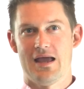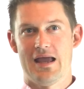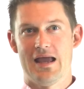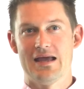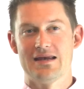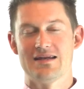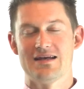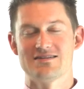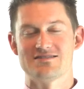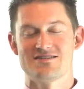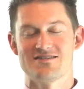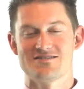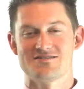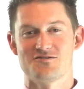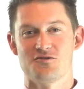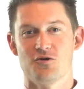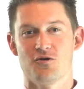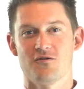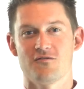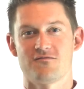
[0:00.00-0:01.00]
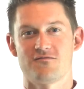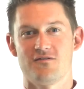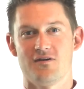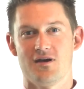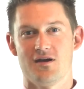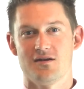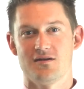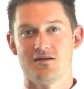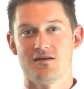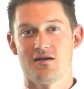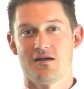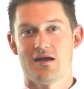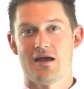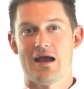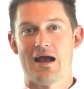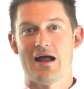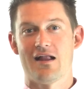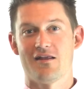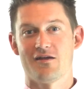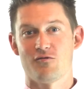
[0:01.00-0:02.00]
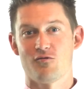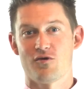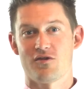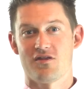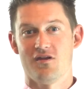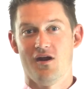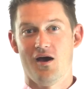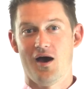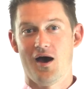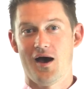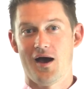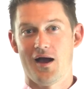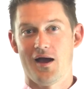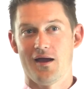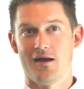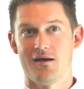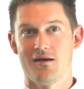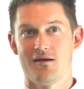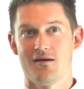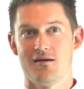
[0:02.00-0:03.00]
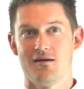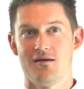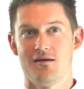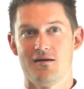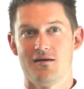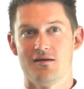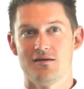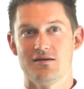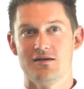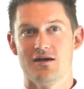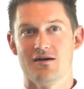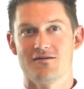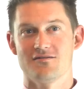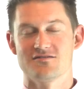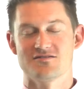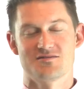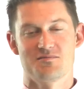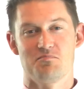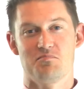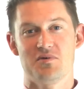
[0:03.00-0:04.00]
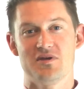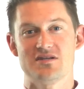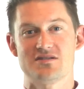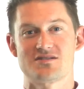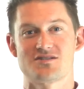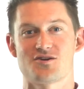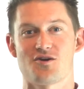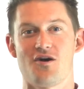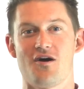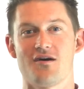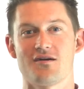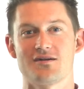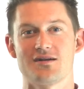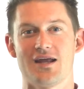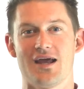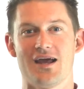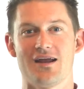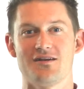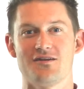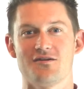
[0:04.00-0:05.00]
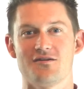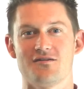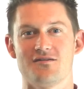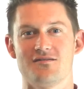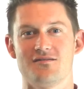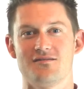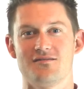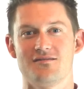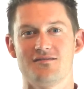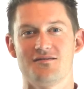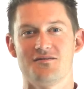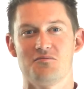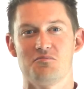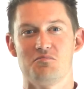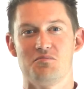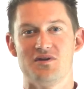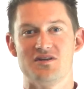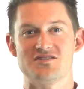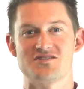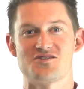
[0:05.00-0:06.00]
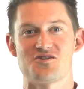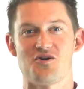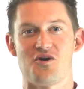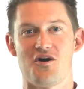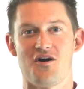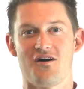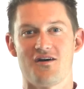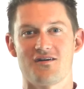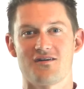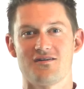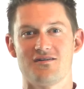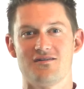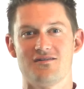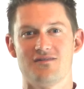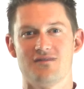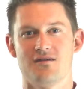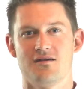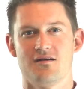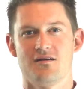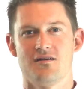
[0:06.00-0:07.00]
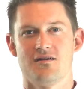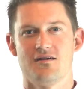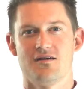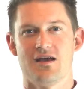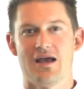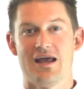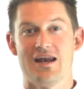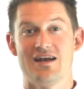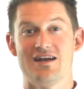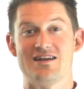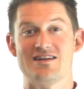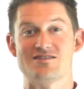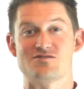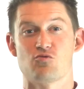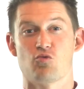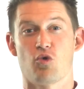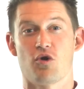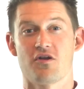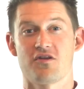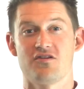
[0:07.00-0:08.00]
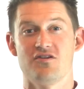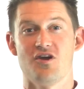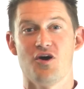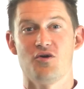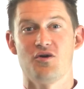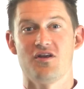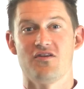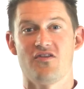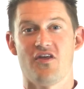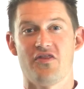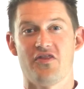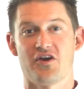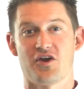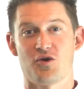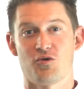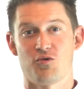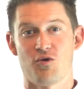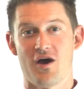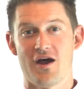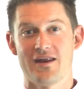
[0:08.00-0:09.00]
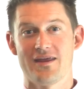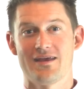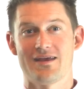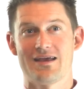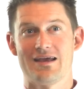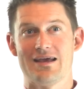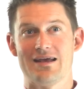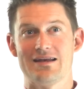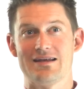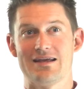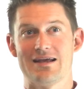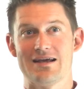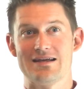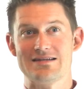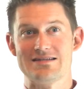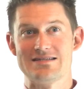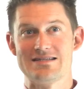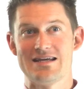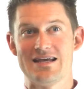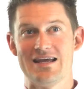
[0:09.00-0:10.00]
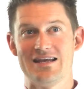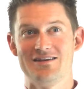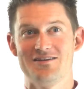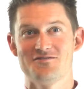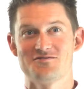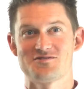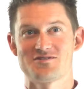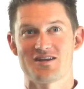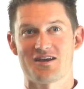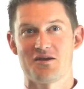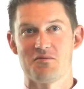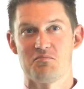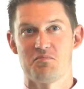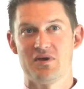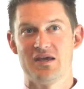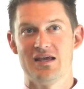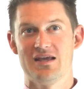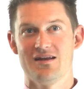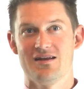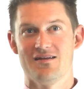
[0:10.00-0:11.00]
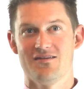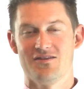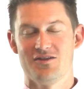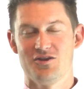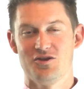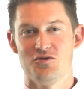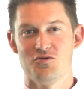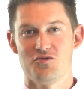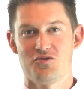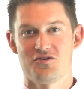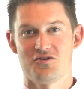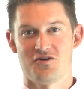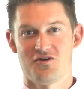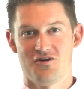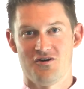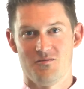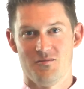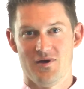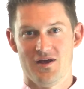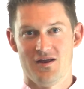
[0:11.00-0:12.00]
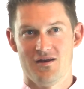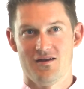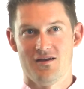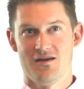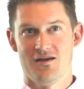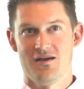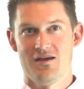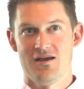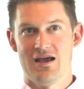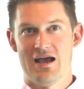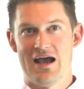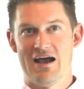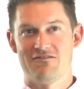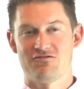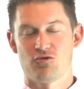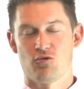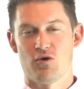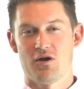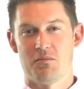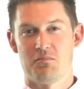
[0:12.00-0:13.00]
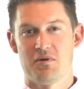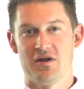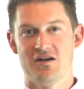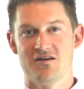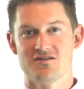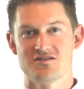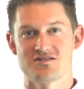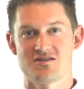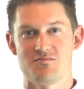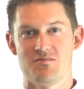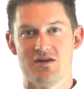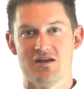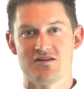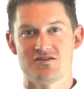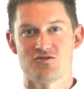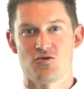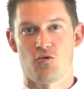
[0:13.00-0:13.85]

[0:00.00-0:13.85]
And as his girlfriend, Allie with an I, yells, "Be strong, Daniel, be strong." And it is worth noting that the Karate Kid continues to compete in the youth tournament after what appears to be a